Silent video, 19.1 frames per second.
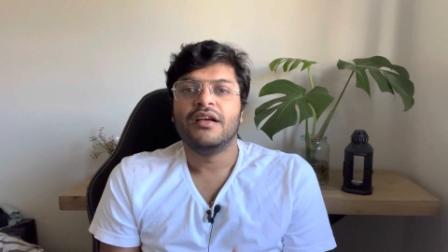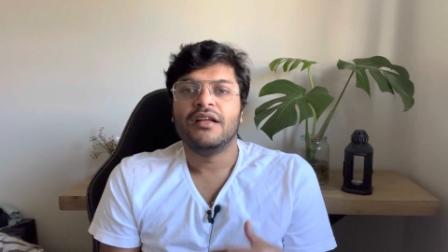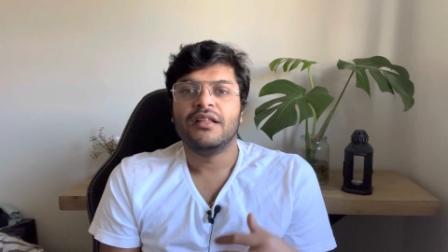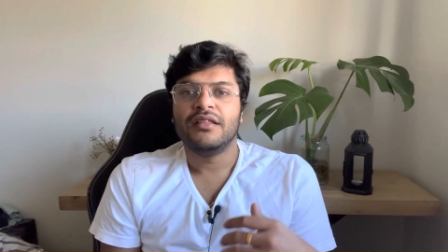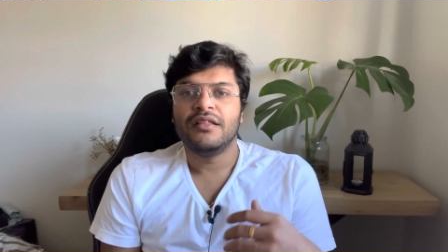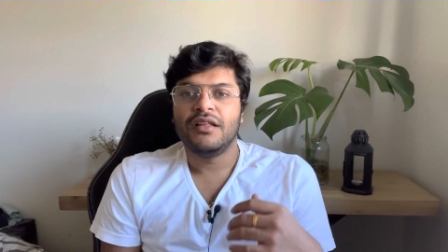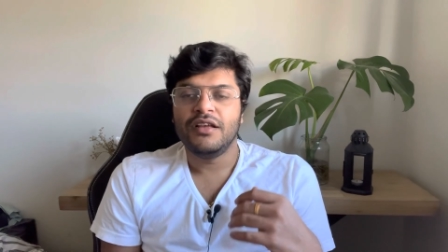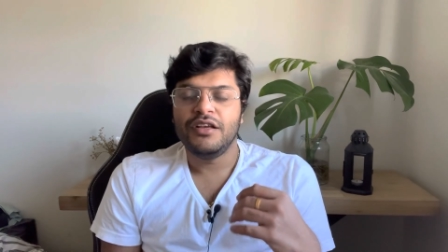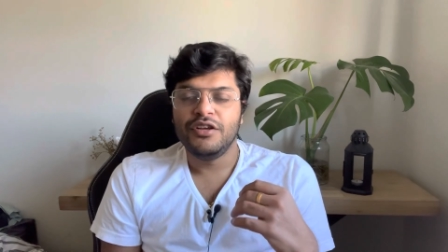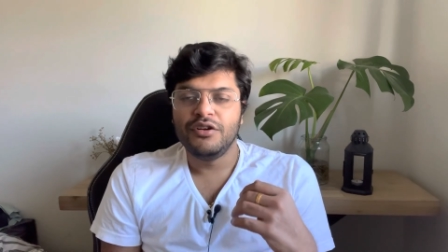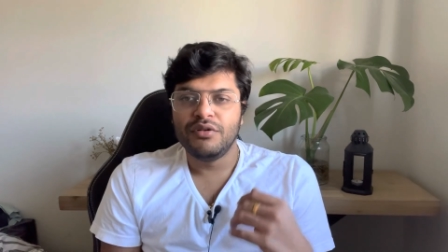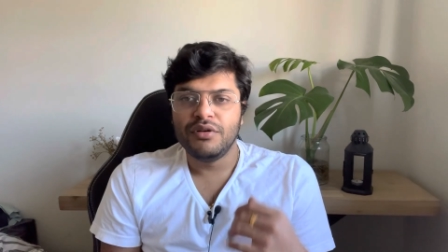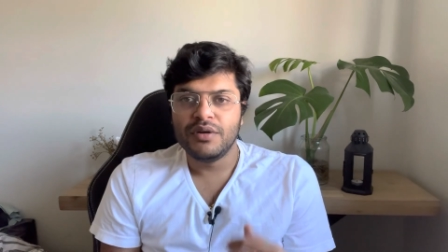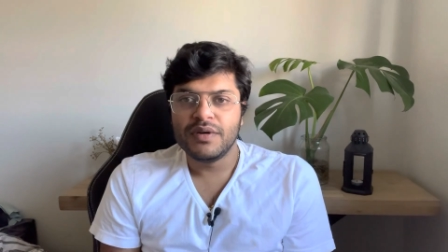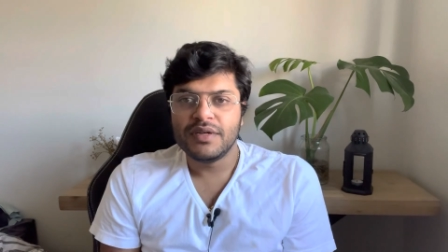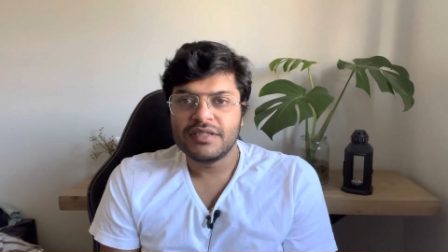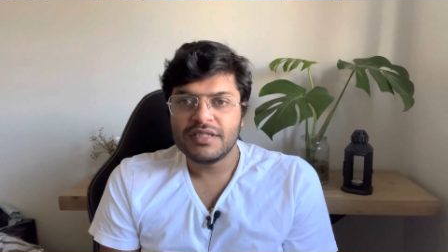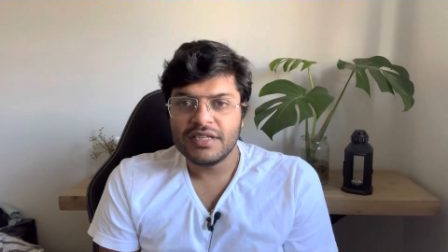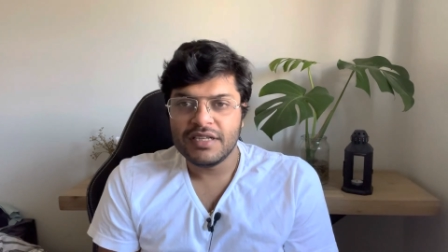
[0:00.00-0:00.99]
the
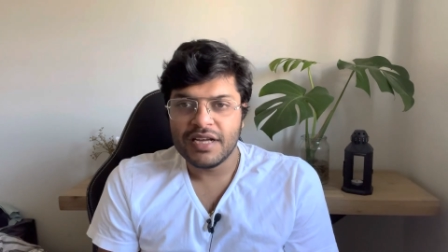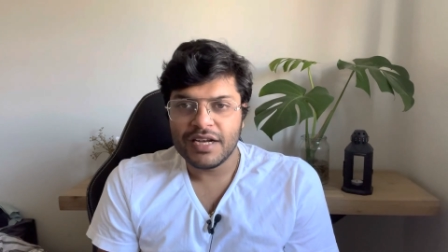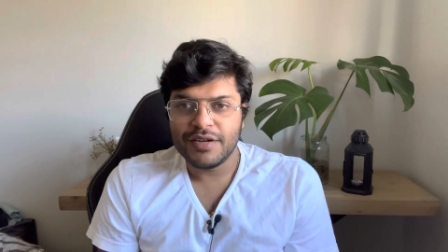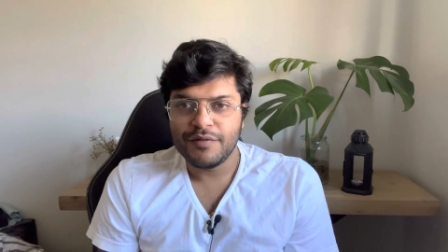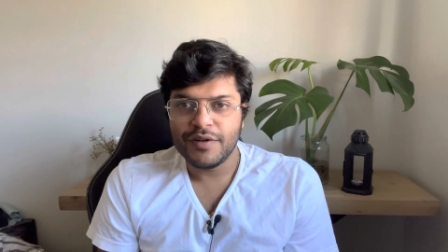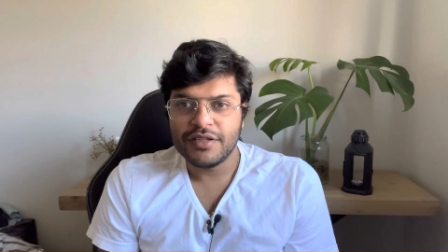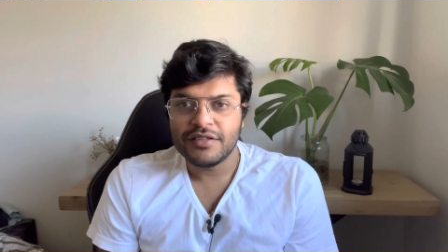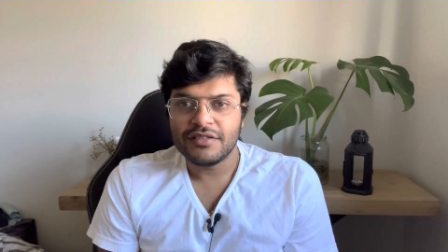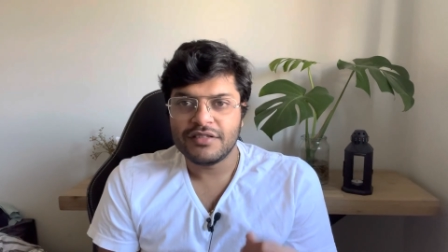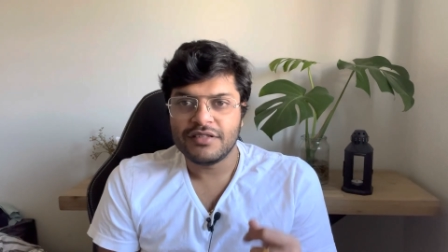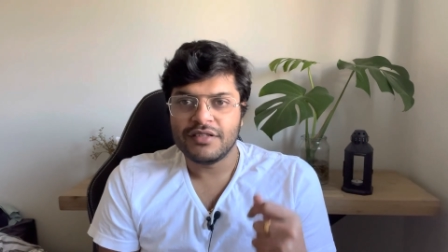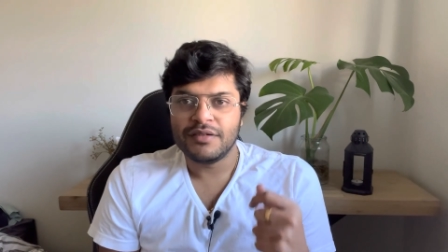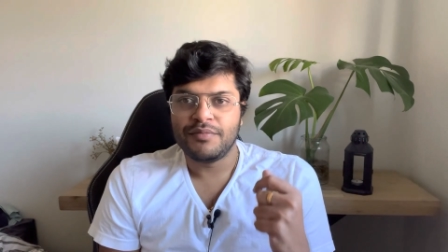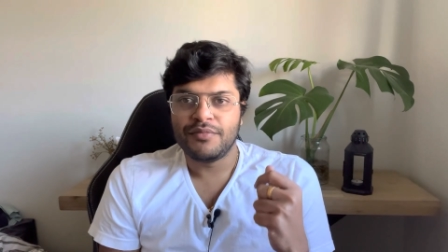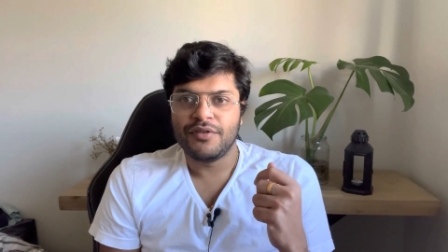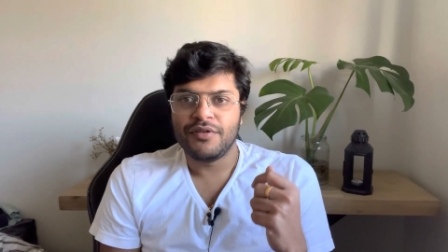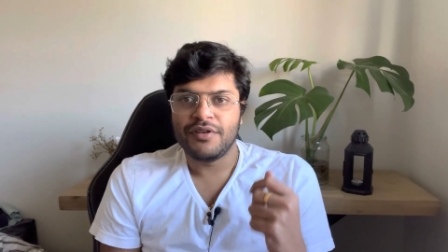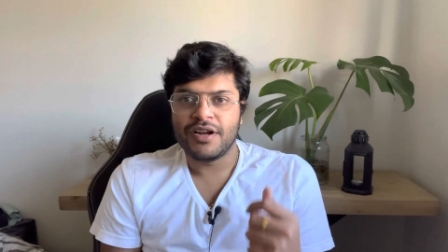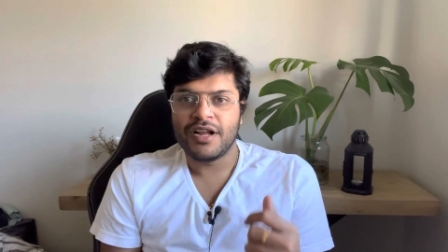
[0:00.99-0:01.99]
university at which the
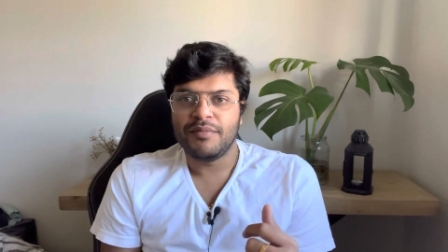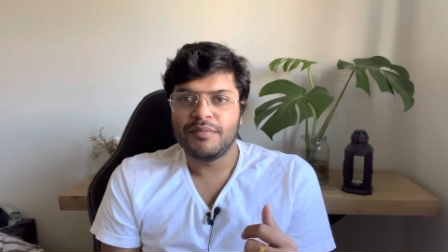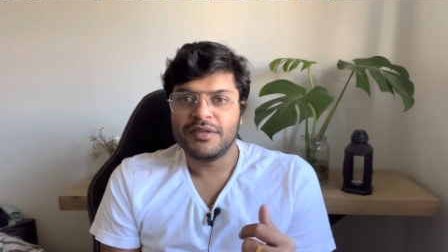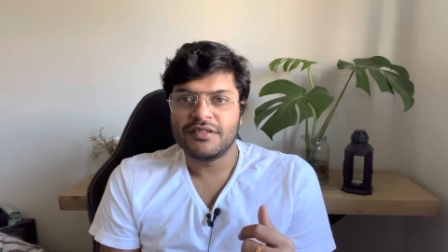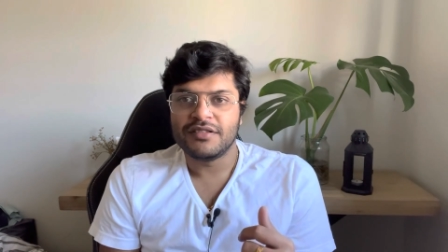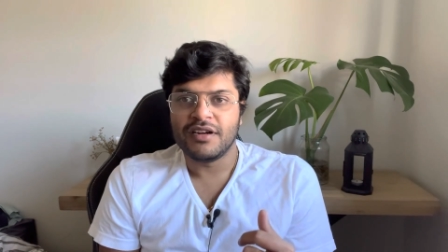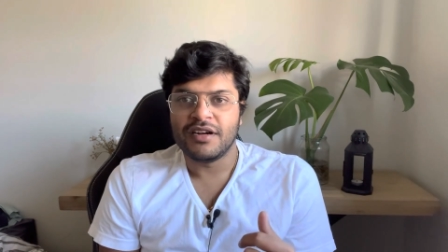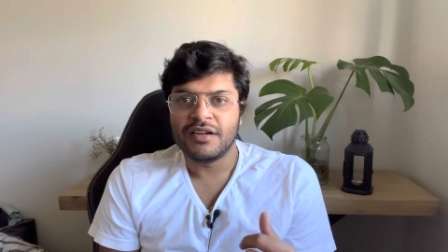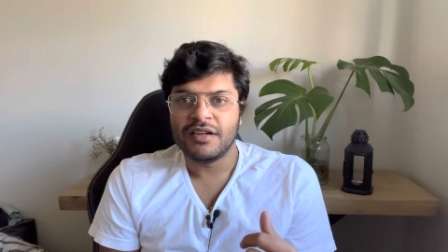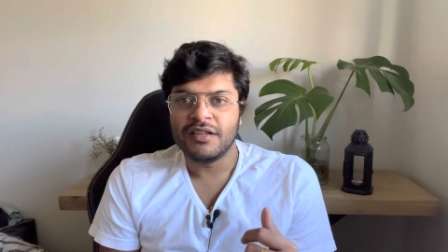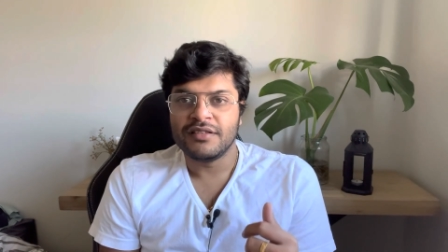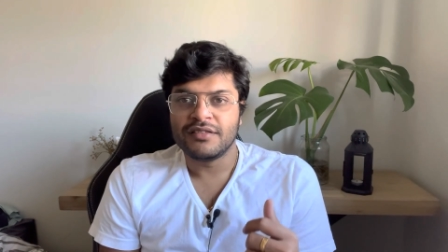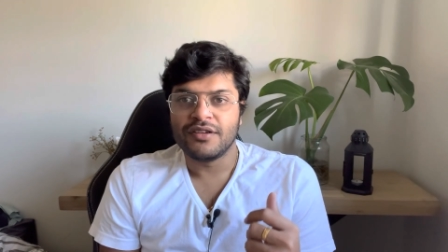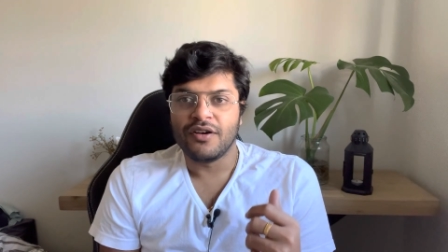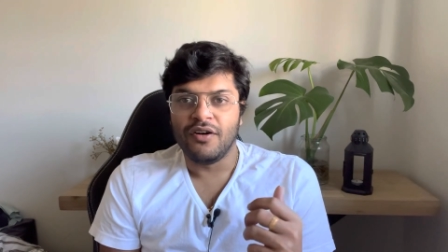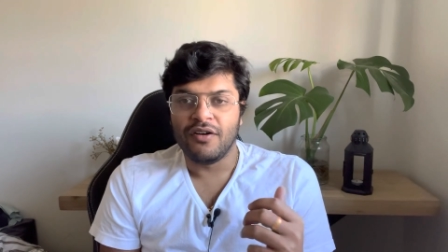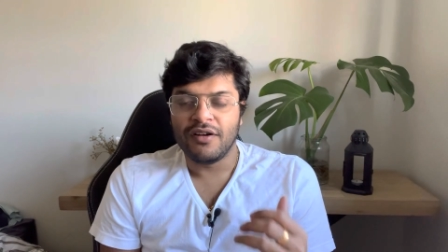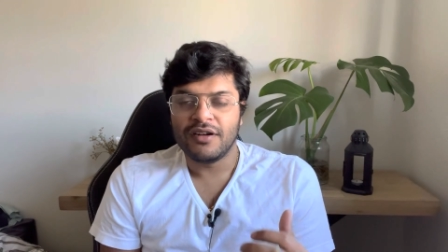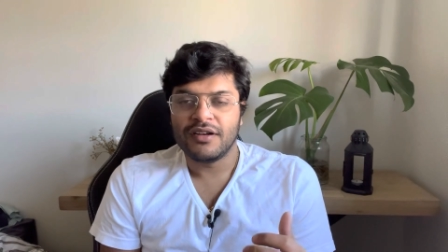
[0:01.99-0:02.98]
program is run is
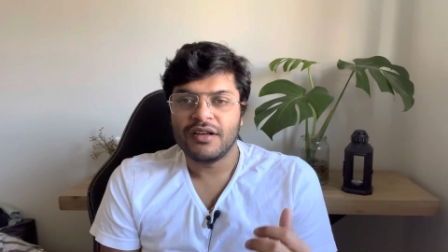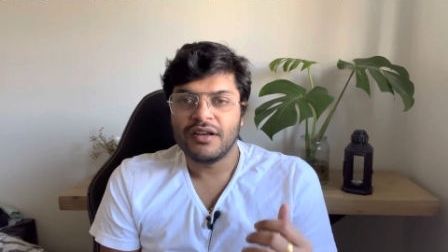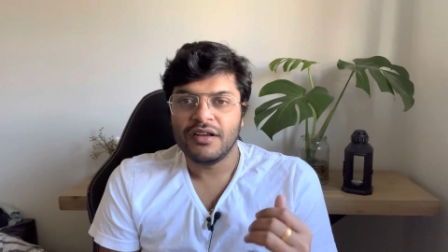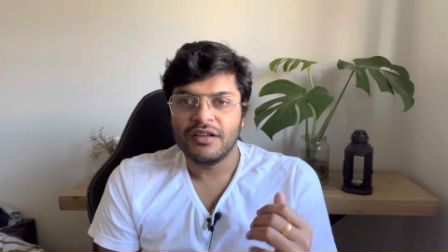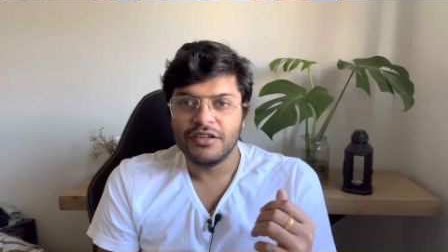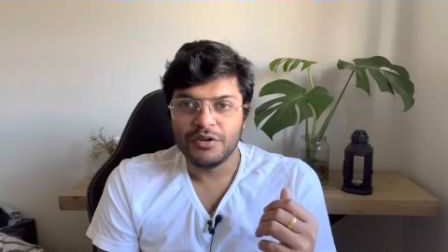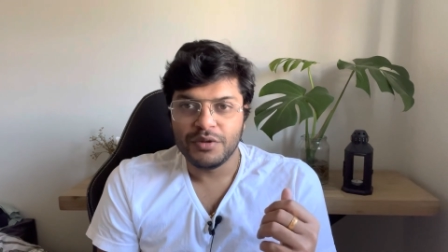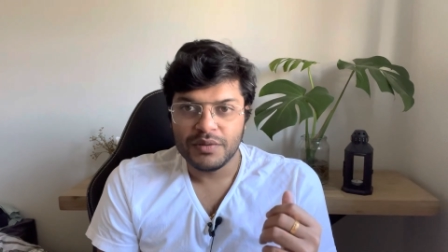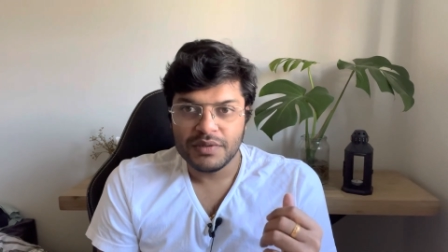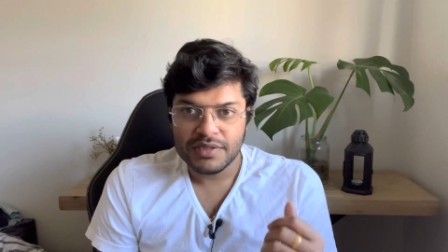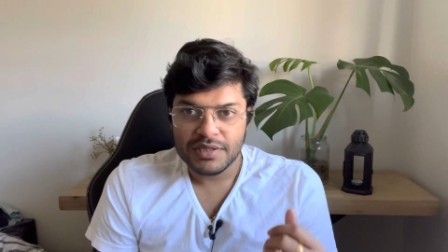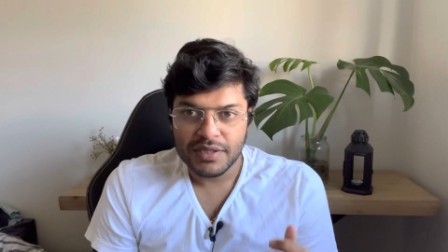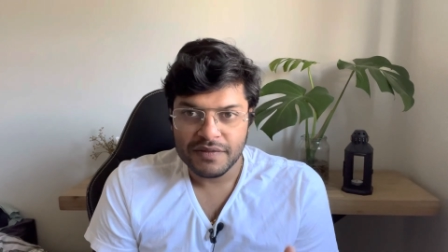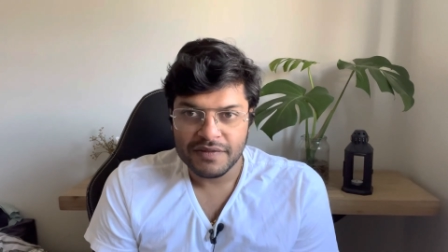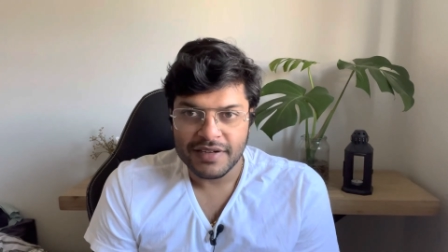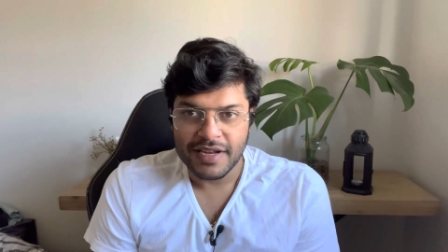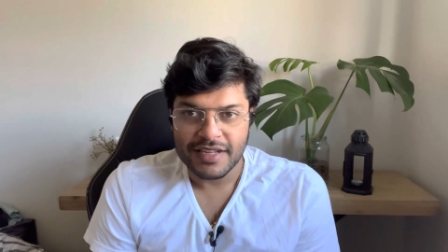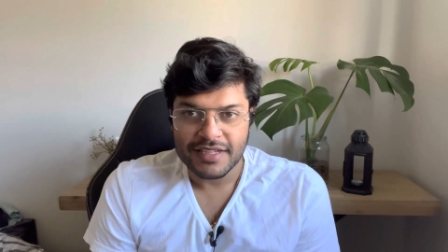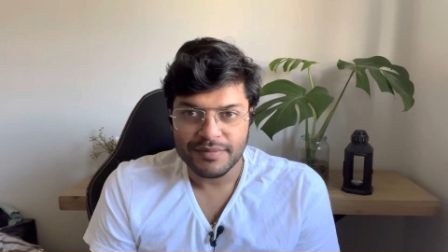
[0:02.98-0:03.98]
called University
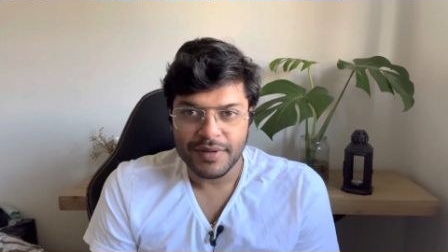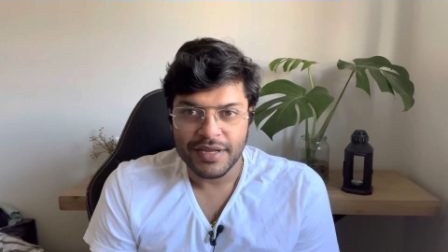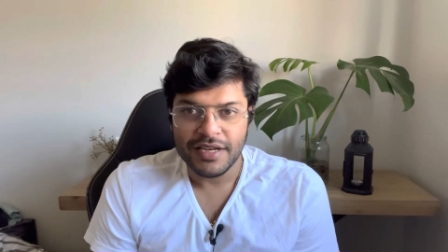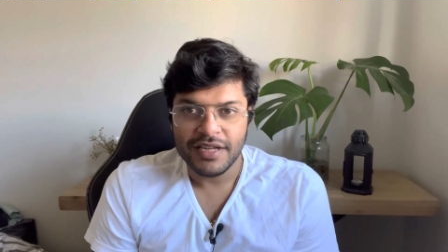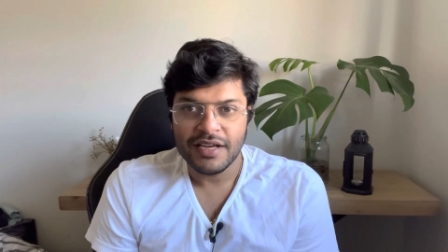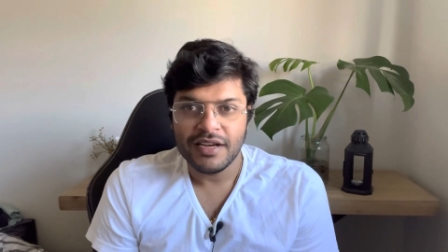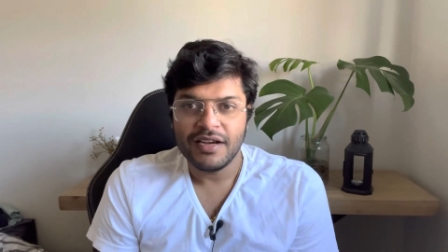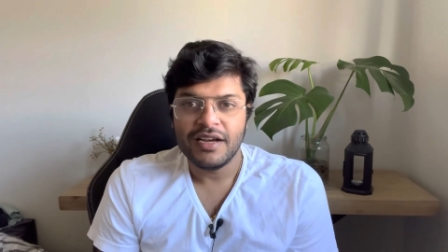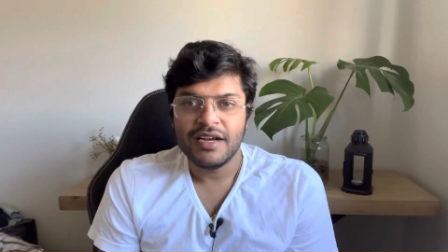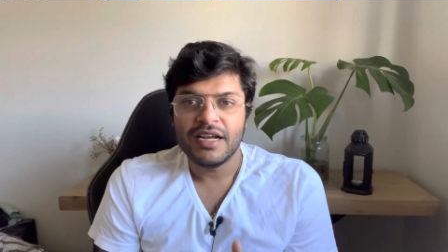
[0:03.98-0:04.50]
of Tasmania.